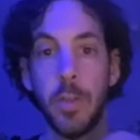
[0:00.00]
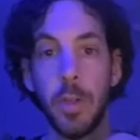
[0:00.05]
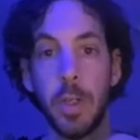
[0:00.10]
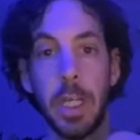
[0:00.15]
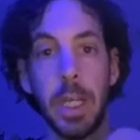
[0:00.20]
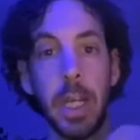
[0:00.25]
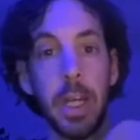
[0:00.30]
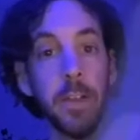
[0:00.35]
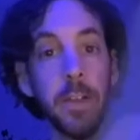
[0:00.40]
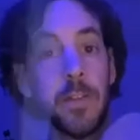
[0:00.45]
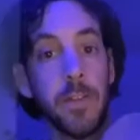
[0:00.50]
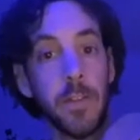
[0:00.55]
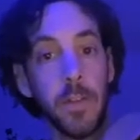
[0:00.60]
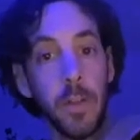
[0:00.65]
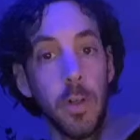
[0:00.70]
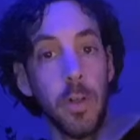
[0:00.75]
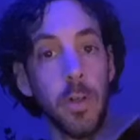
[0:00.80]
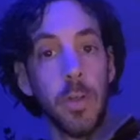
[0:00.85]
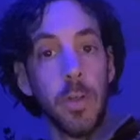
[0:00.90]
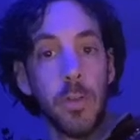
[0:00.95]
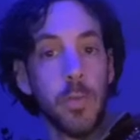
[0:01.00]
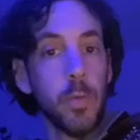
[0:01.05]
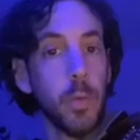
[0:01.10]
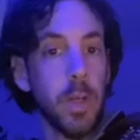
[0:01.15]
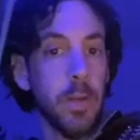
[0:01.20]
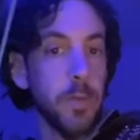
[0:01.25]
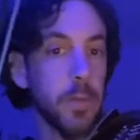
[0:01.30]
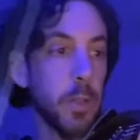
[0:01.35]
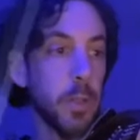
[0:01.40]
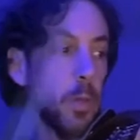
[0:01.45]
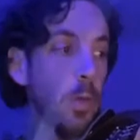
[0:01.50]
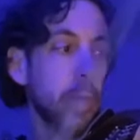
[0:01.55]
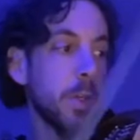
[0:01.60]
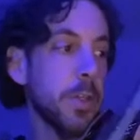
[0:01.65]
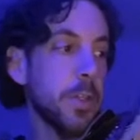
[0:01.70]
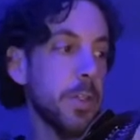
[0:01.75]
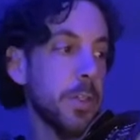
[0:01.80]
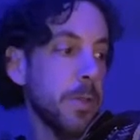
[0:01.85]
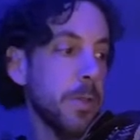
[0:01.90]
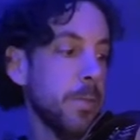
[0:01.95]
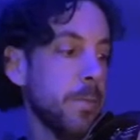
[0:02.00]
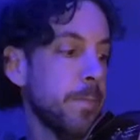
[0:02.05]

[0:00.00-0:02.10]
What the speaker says: You can add slurs, whatever you want to do.